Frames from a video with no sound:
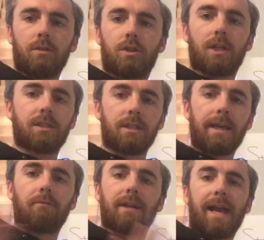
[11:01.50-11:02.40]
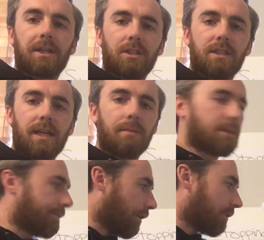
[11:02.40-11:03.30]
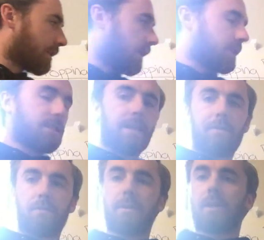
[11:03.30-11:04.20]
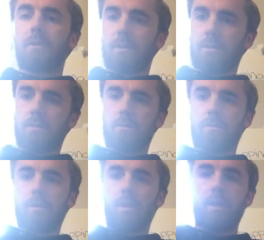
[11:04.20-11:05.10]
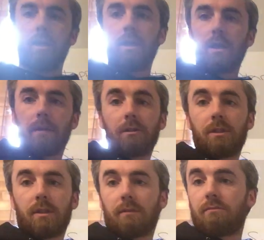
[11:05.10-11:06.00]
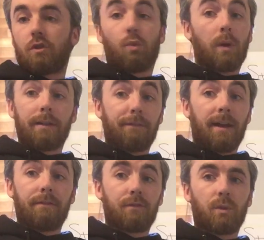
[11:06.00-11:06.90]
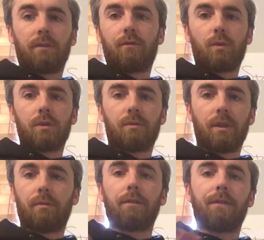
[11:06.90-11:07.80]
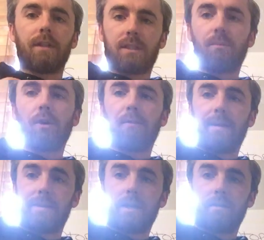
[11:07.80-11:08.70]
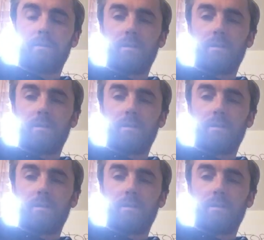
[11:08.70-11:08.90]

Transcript: just in that reaction time, they've already gone 7 meters. Okay, which is like 25, 24, 23 feet, somewhere around there.